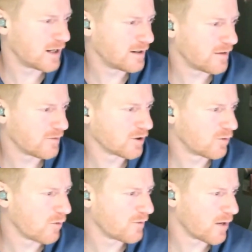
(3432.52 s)
another
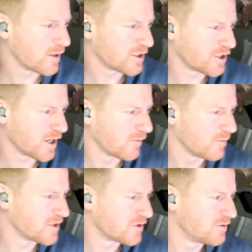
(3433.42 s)
quote that I want to share
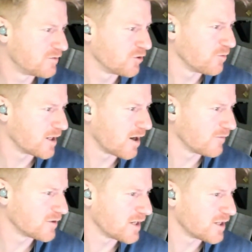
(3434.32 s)
from this Truman
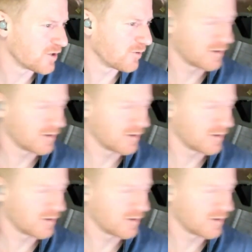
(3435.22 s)
conversation,